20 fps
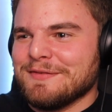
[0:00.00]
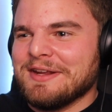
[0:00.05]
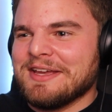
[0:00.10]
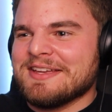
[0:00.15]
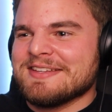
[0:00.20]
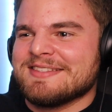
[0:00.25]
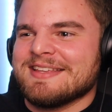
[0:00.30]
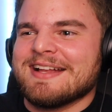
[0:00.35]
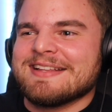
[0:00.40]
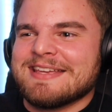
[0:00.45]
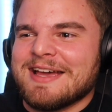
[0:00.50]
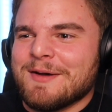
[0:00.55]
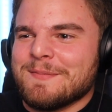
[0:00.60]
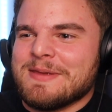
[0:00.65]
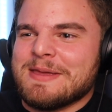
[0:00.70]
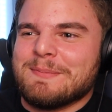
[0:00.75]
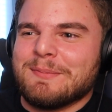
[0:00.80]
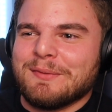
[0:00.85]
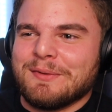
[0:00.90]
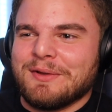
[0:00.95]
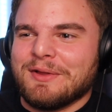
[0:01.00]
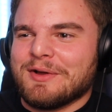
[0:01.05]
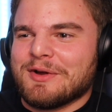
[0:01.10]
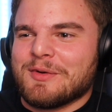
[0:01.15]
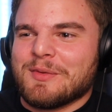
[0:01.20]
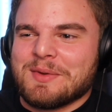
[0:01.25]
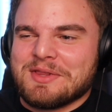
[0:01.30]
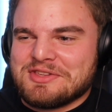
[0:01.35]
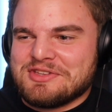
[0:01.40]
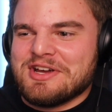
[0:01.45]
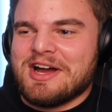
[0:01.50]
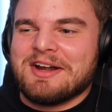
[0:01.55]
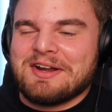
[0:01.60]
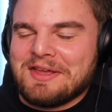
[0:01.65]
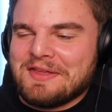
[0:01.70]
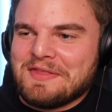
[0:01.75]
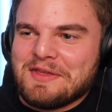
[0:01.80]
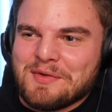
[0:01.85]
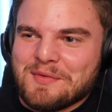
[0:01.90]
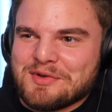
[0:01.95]
funny because that's how people are with
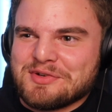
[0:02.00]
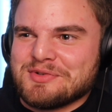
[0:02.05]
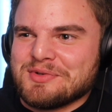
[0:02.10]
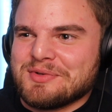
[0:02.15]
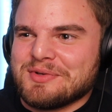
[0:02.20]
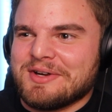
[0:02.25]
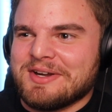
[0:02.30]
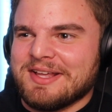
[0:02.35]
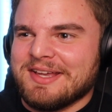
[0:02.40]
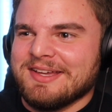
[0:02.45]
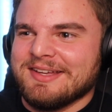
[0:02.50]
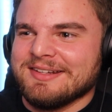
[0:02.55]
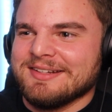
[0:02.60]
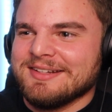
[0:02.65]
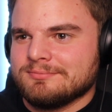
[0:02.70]
Johnny in the original Karate Kid.